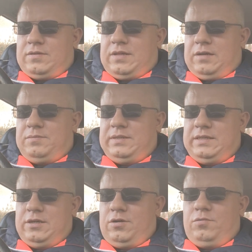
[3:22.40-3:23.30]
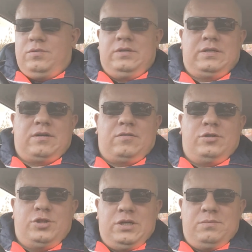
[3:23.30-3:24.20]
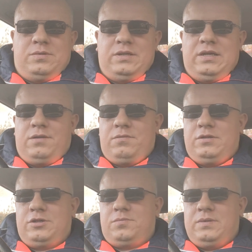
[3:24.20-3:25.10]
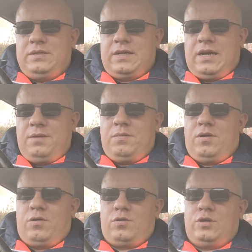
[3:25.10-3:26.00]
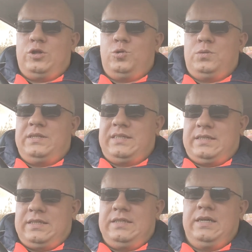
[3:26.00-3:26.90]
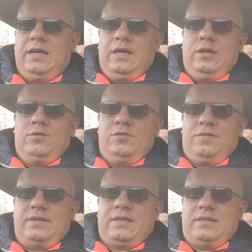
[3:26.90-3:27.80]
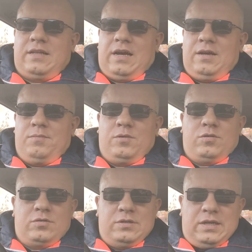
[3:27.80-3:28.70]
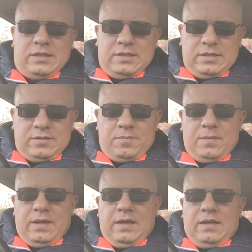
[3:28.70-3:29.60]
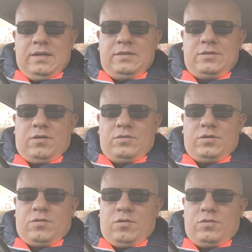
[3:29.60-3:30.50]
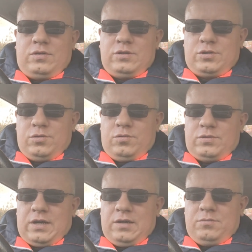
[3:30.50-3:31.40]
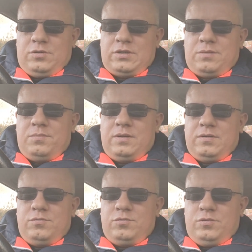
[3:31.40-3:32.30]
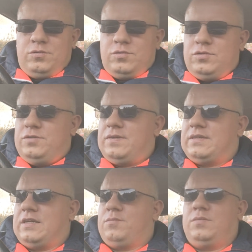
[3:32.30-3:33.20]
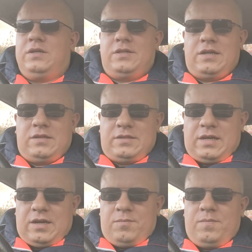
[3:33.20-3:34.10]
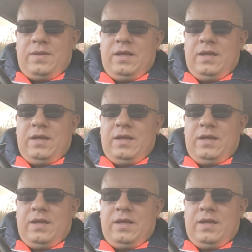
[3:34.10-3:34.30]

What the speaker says: time 0 is called GMT, Greenwich Mean Time, or UTC, Universal Time Coordinated. It is also called Zulu time, which is a universal military time.